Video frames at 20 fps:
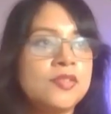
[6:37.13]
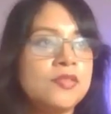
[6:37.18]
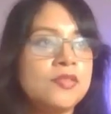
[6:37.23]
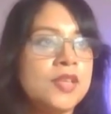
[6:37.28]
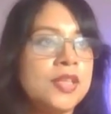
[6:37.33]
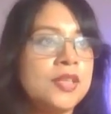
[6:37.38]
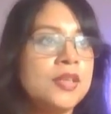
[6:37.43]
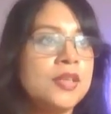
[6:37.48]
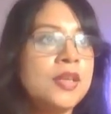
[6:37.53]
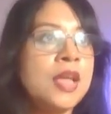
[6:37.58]

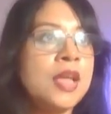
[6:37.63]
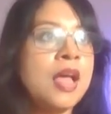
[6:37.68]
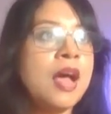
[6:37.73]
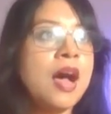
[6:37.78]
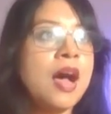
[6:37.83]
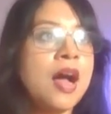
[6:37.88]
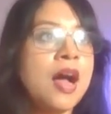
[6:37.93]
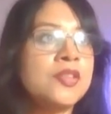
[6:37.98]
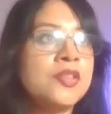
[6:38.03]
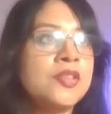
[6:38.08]
written
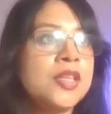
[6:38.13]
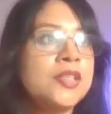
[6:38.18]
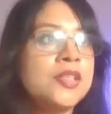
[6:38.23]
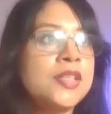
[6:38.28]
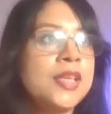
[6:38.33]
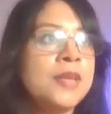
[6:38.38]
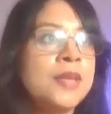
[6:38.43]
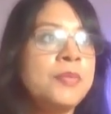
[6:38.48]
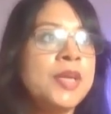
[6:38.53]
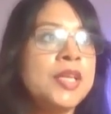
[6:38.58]
urgent
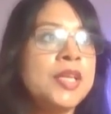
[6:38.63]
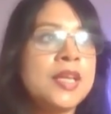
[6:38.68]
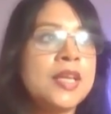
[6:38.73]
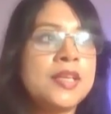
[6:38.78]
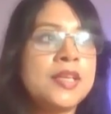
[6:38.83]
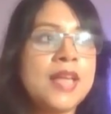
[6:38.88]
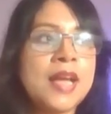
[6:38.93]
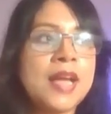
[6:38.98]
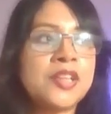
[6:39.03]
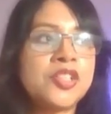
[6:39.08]

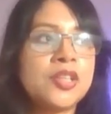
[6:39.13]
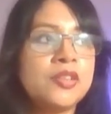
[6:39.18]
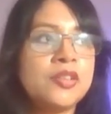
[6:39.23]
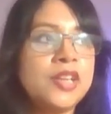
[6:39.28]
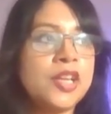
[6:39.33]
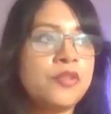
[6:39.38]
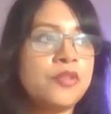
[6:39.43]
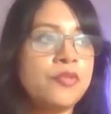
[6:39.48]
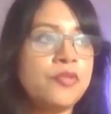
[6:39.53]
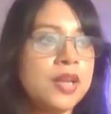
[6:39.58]
immediate action
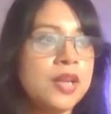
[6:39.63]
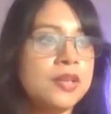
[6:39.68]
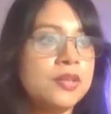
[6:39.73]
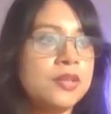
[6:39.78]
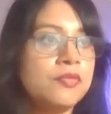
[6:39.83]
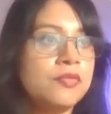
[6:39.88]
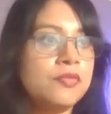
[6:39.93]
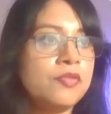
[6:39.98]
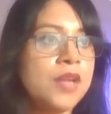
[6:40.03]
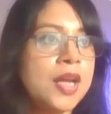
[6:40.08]
required,
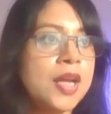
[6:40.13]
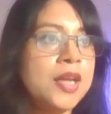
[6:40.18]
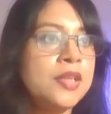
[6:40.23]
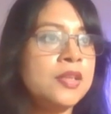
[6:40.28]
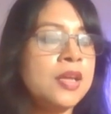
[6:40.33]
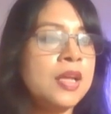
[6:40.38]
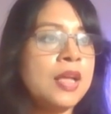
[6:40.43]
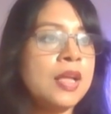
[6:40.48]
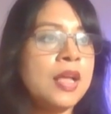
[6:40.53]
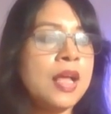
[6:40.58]
right?
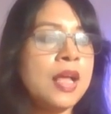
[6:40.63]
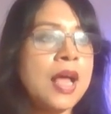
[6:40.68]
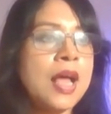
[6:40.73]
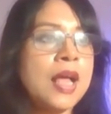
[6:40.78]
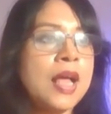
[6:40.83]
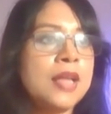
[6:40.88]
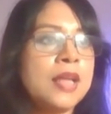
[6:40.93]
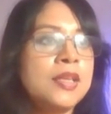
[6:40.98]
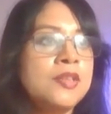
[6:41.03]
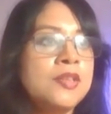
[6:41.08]

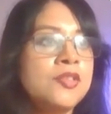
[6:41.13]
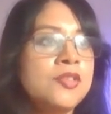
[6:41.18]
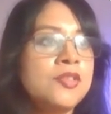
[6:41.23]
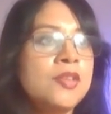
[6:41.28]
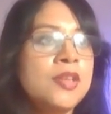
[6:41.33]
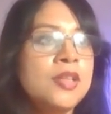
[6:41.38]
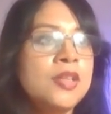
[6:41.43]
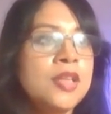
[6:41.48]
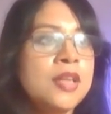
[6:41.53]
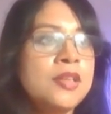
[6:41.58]
And it is
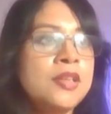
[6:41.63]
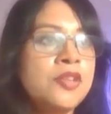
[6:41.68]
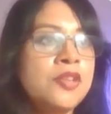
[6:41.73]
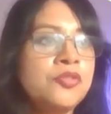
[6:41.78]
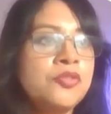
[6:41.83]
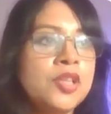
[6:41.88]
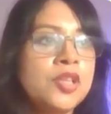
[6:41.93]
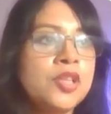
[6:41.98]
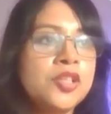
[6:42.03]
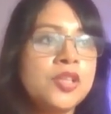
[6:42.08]
written that, dear
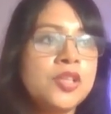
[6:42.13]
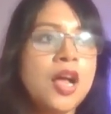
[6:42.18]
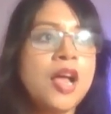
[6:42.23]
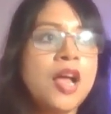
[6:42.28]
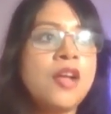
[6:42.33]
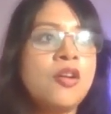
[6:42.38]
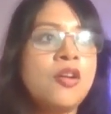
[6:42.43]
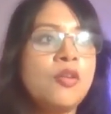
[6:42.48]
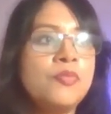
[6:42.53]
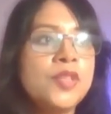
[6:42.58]
Sudeshna, I
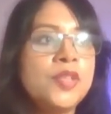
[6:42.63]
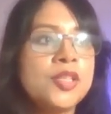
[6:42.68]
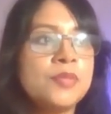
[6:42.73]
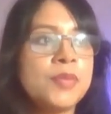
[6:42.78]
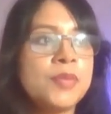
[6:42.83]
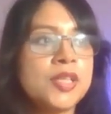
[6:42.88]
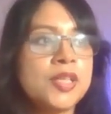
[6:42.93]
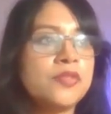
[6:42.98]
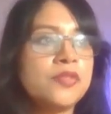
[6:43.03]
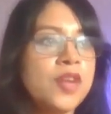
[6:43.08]
hope this
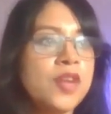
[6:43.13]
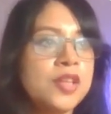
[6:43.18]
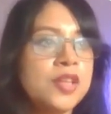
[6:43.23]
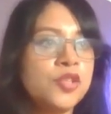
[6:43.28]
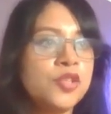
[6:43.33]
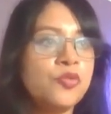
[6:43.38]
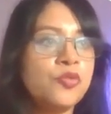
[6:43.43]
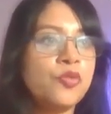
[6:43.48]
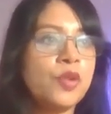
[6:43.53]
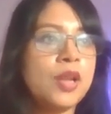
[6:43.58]
message finds
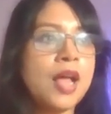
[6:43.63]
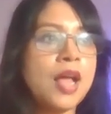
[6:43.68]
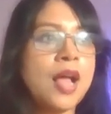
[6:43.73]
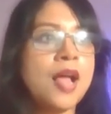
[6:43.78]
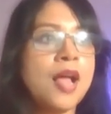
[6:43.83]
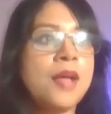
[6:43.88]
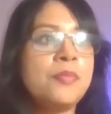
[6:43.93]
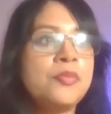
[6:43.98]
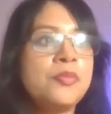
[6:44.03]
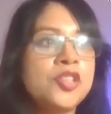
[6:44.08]
you well.
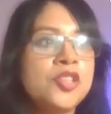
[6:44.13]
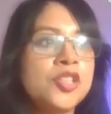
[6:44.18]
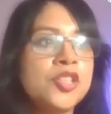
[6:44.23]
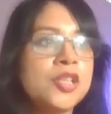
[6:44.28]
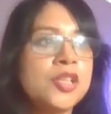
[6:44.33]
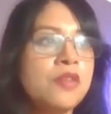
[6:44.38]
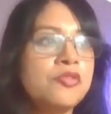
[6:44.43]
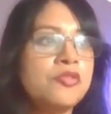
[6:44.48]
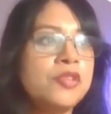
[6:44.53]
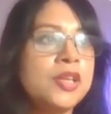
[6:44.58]
I am reaching
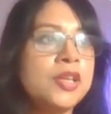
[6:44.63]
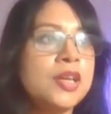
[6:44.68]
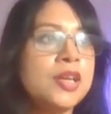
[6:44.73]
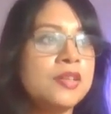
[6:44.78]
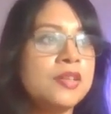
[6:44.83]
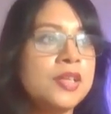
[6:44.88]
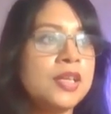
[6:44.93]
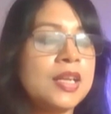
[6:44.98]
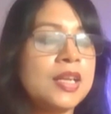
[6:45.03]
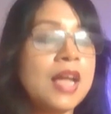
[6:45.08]
out
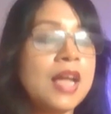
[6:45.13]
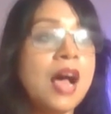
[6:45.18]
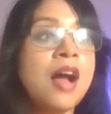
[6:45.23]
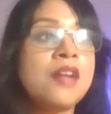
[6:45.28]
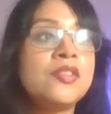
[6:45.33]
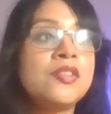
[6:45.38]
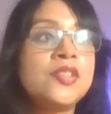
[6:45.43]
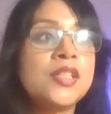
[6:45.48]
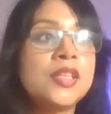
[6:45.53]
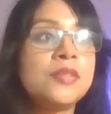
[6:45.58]
regarding an
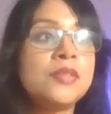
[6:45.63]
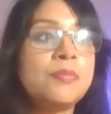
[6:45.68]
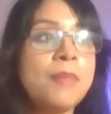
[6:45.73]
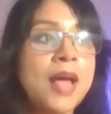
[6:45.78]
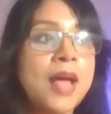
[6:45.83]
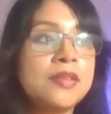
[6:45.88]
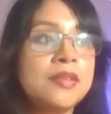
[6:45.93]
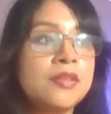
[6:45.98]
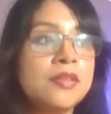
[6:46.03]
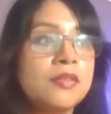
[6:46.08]
urgent
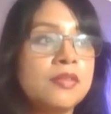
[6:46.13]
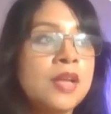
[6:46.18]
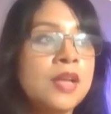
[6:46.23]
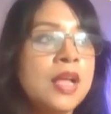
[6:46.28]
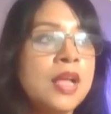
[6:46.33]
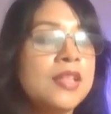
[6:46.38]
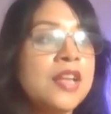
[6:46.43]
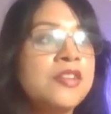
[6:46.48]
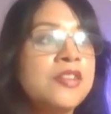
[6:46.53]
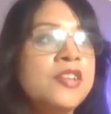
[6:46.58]
matter
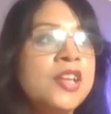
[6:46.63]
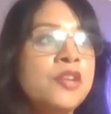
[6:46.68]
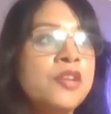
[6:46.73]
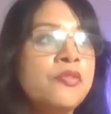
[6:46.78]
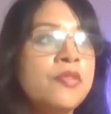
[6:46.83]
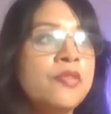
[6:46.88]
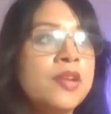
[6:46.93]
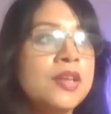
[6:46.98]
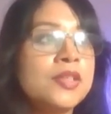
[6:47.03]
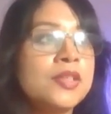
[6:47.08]
that
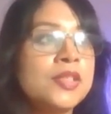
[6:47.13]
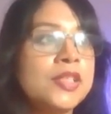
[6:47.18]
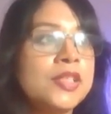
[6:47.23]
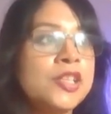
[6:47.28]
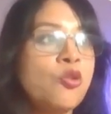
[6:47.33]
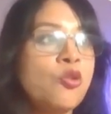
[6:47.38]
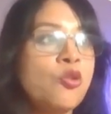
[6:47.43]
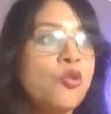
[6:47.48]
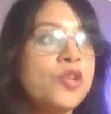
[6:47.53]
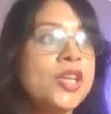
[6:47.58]
requires
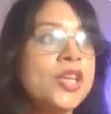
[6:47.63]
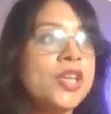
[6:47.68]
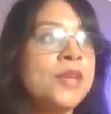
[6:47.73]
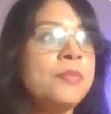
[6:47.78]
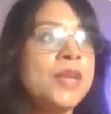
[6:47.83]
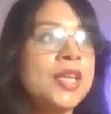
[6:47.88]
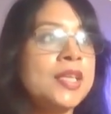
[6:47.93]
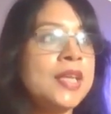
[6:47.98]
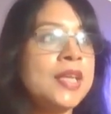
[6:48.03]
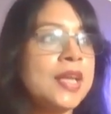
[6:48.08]
your
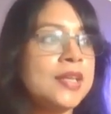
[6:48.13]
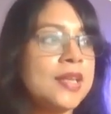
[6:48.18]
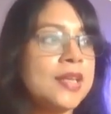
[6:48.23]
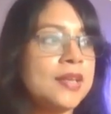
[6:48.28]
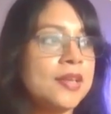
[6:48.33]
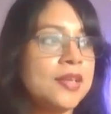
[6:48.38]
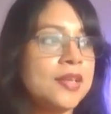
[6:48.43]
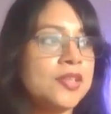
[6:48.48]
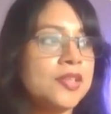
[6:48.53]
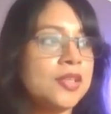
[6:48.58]
immediate
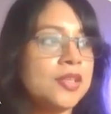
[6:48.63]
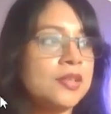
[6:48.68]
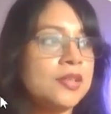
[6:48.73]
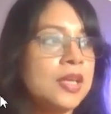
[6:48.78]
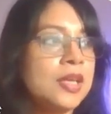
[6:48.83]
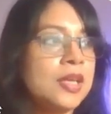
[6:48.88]
attention.